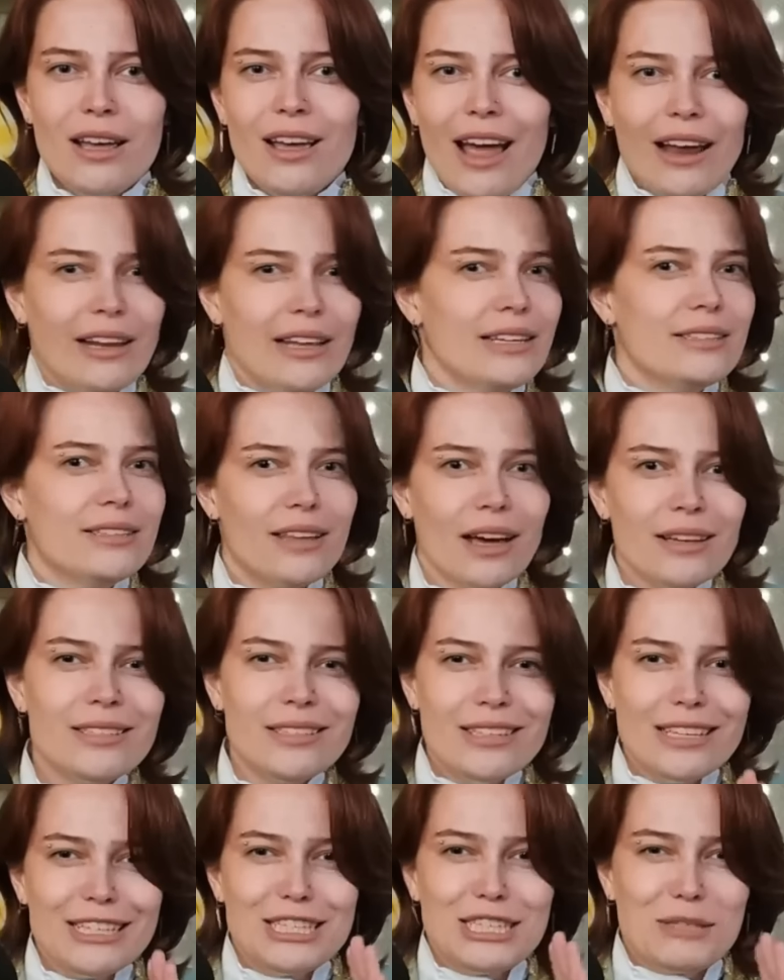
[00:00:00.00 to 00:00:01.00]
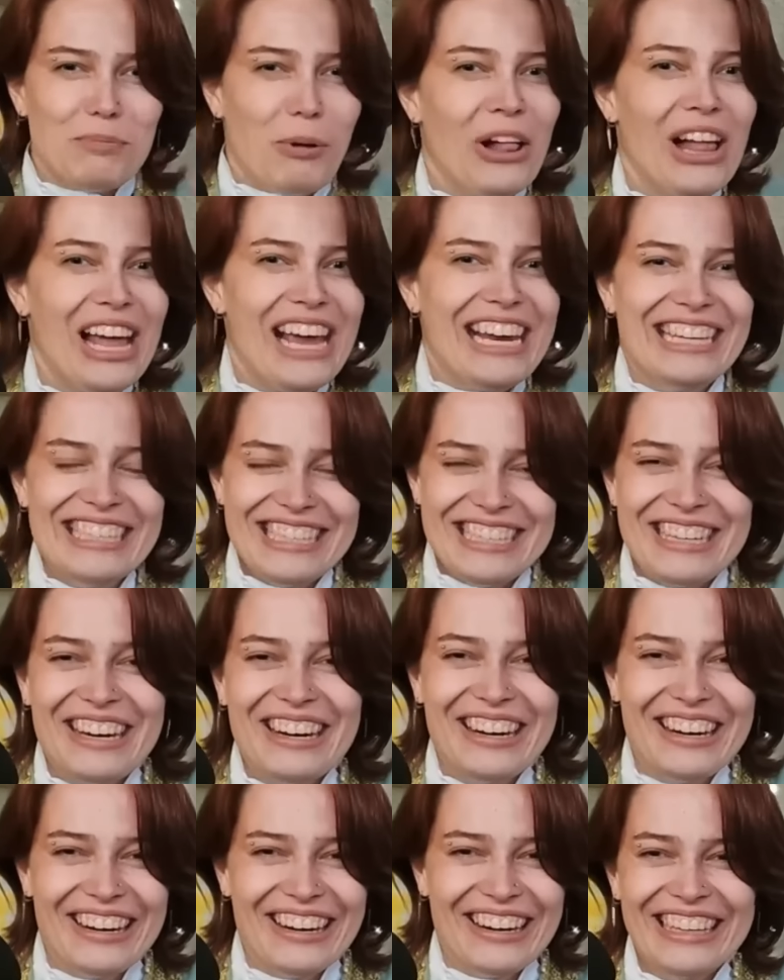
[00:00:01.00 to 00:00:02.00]
And he doesn't explain it to
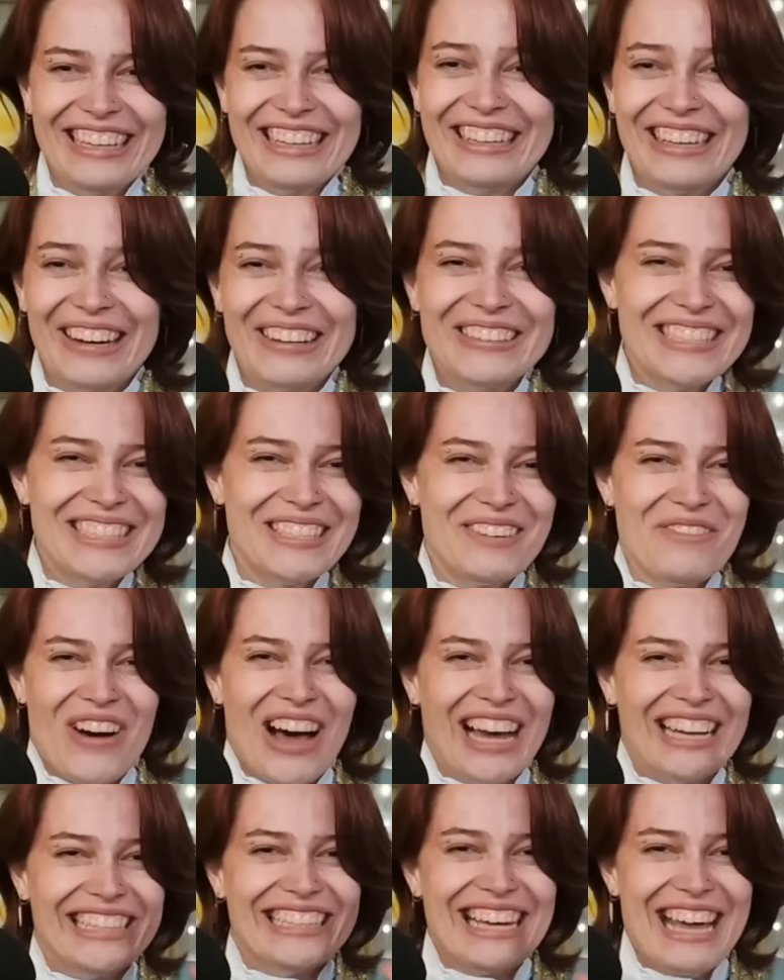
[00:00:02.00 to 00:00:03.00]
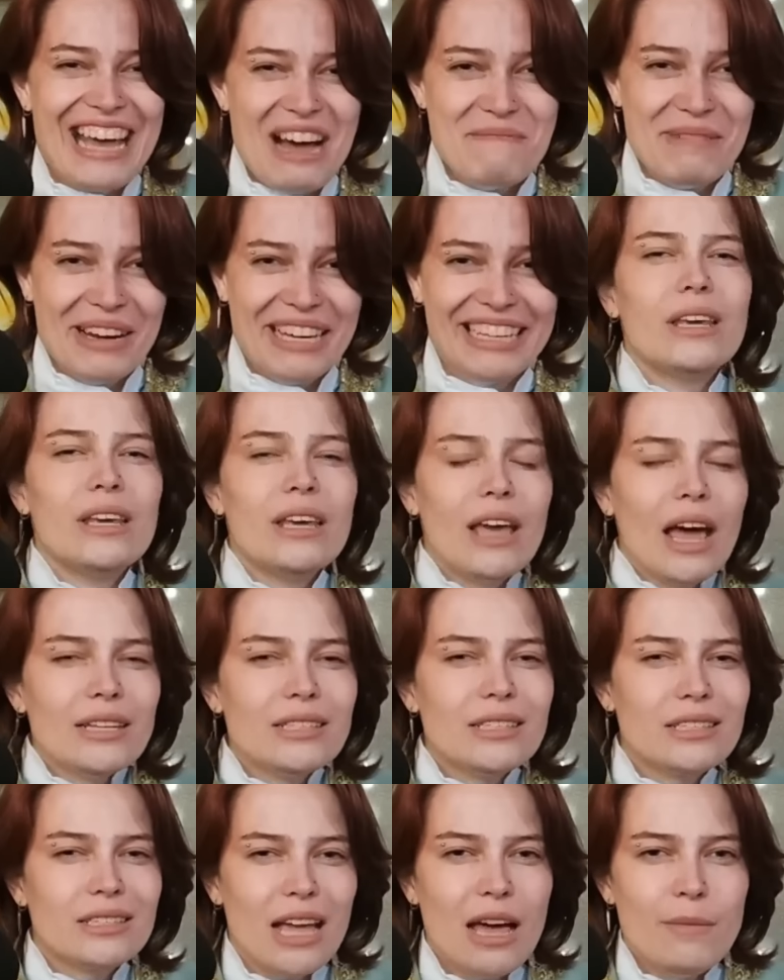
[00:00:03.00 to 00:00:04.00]
her and goes to find Emma. He
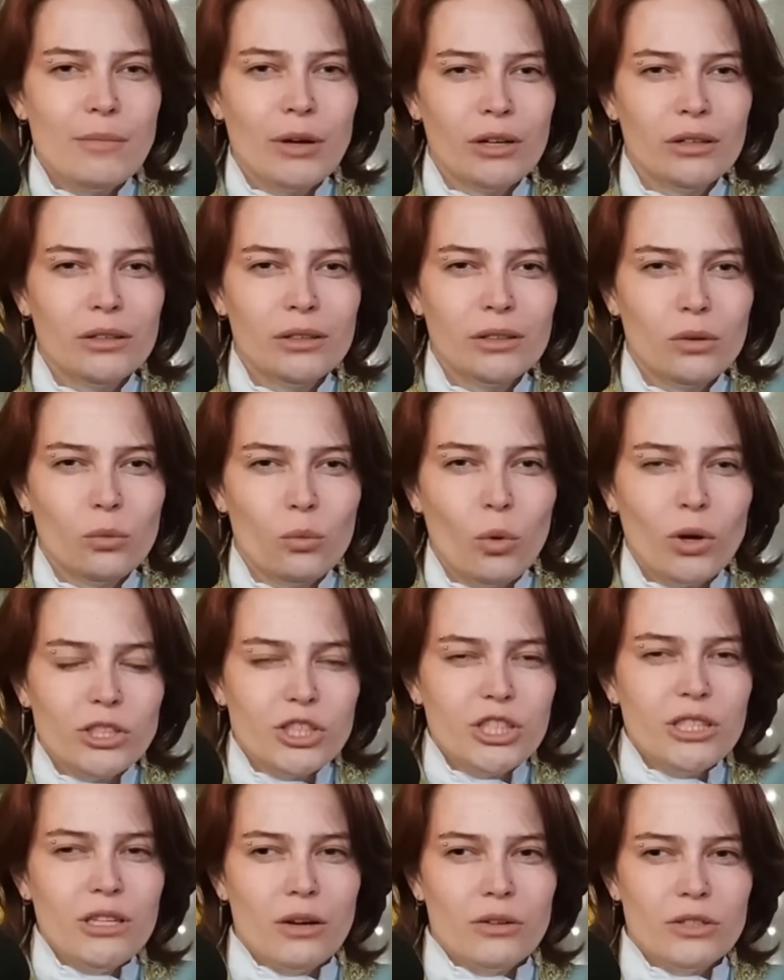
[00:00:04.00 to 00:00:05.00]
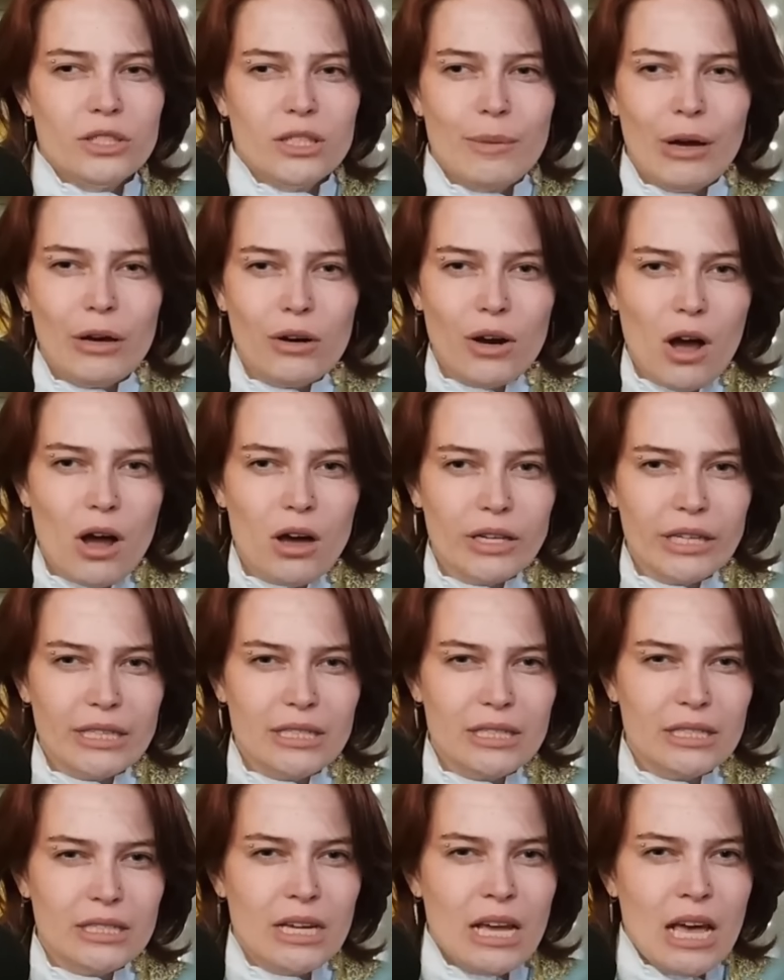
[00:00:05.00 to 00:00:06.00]
asks Emma what she knows about
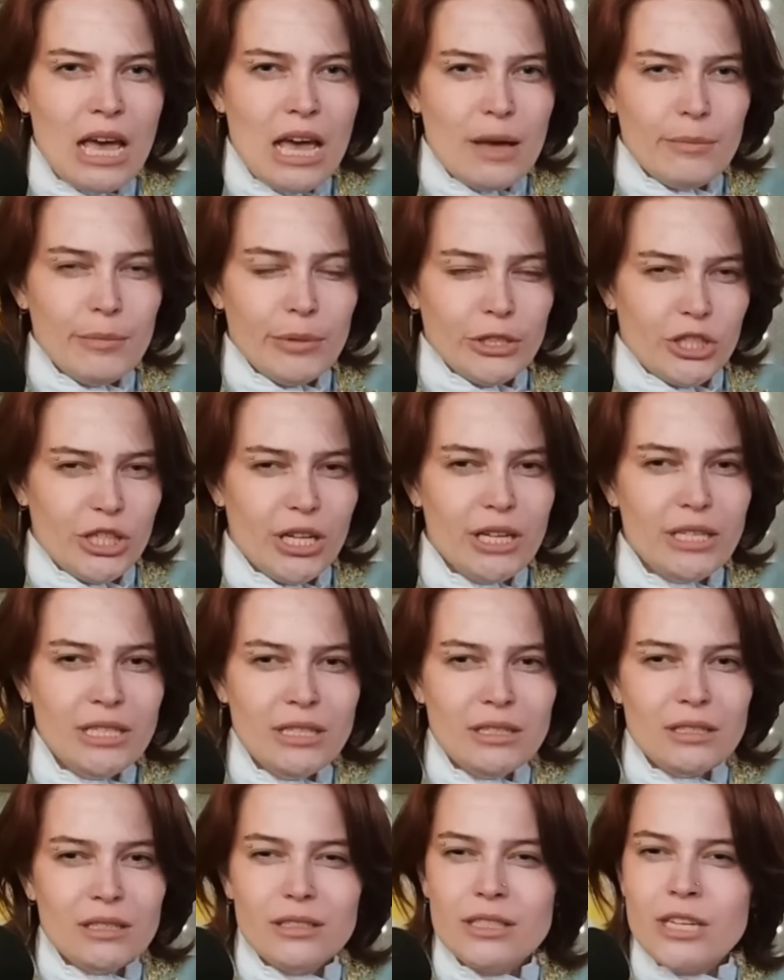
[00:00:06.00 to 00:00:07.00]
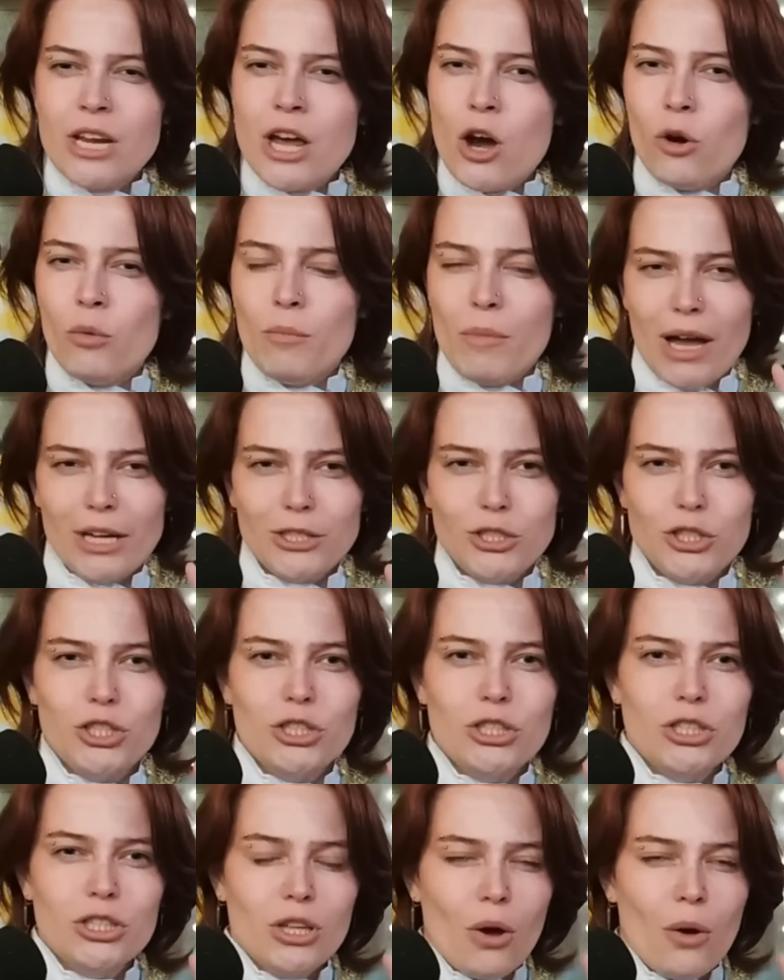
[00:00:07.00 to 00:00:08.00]
August, but she doesn't know much,
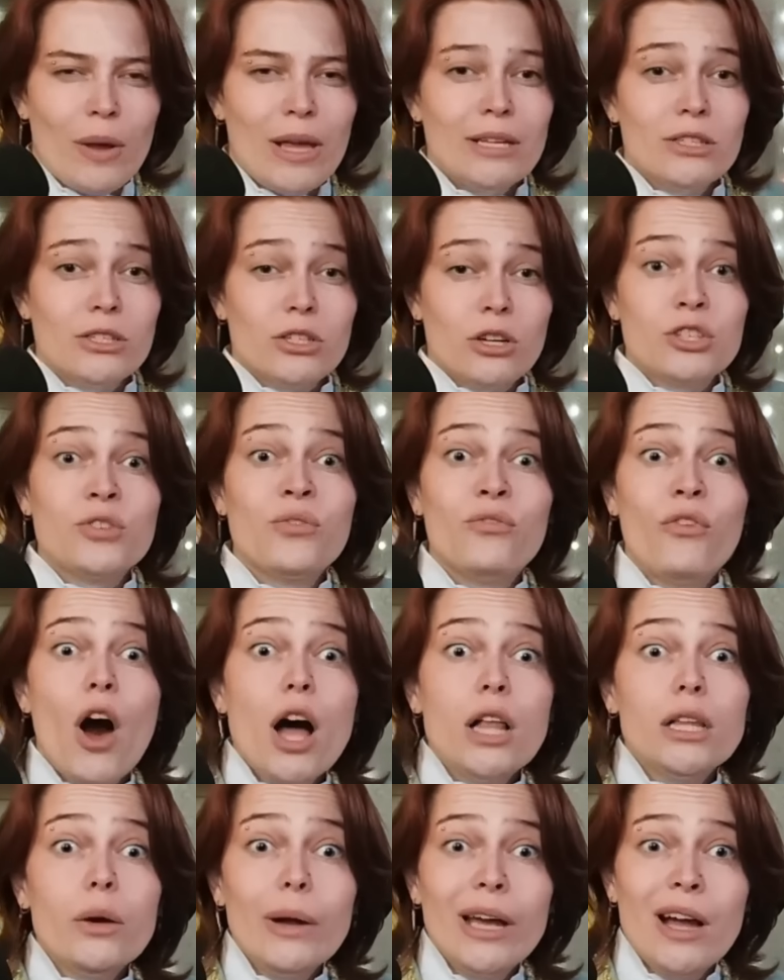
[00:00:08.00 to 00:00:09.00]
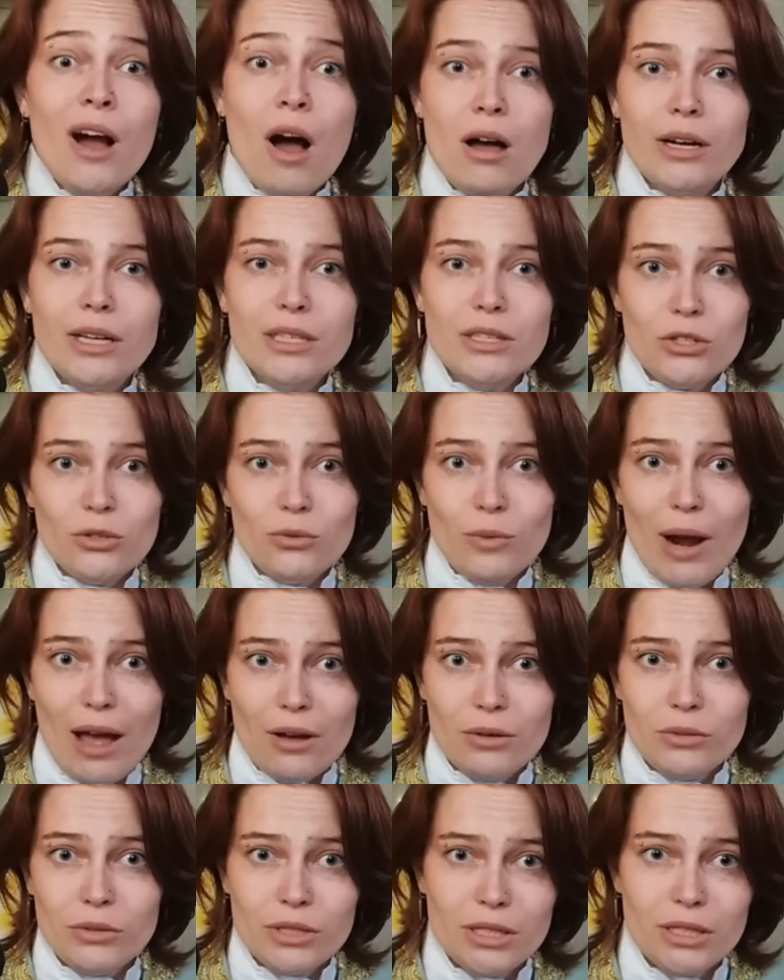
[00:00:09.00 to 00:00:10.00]
so he starts following August
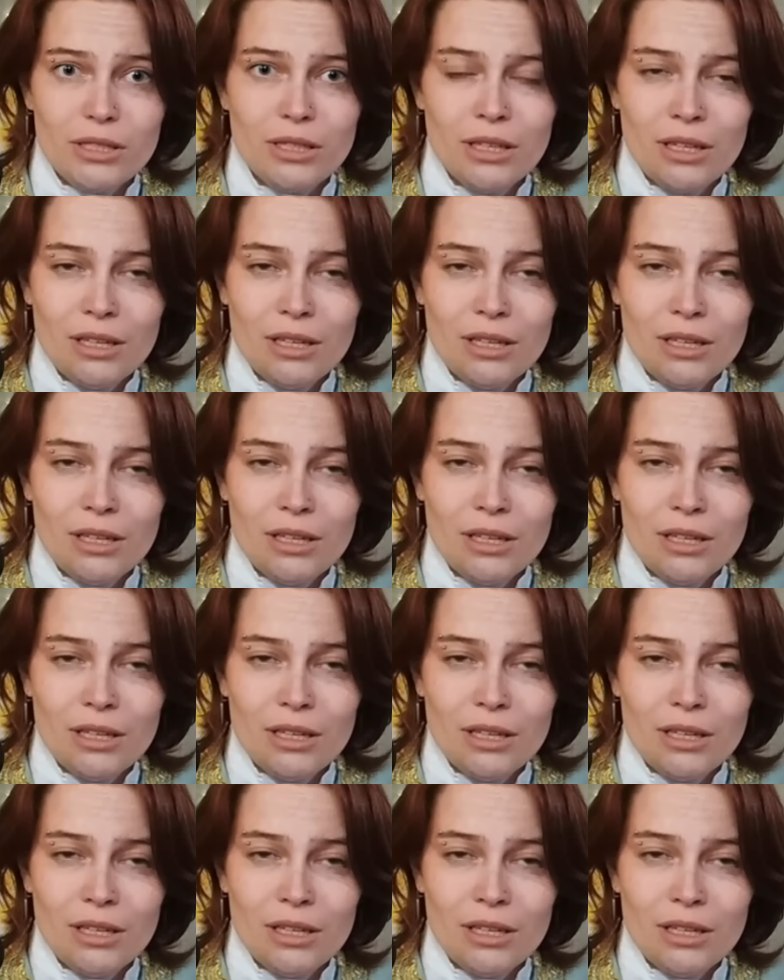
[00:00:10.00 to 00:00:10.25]
around,